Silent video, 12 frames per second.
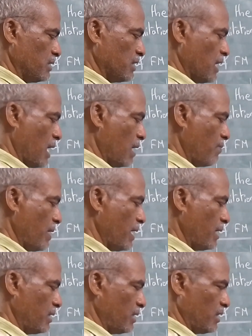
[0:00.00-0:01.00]
This guard
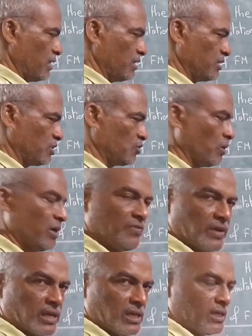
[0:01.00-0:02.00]
band is
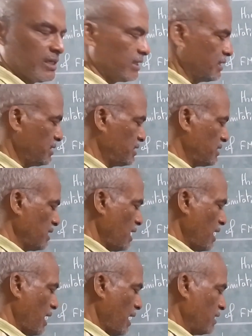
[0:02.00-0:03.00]
25 kilohertz
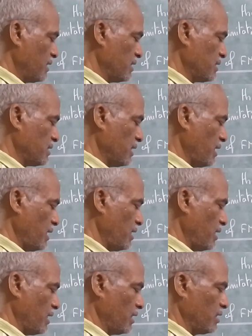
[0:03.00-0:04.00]
and this
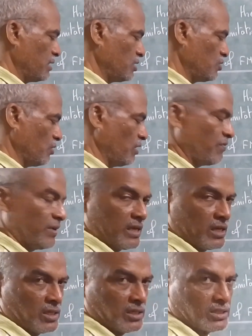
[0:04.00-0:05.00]
side it is 25
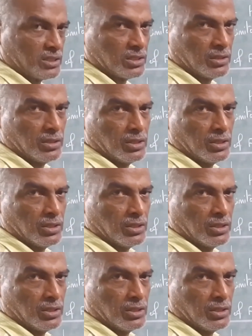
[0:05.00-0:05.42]
kilohertz.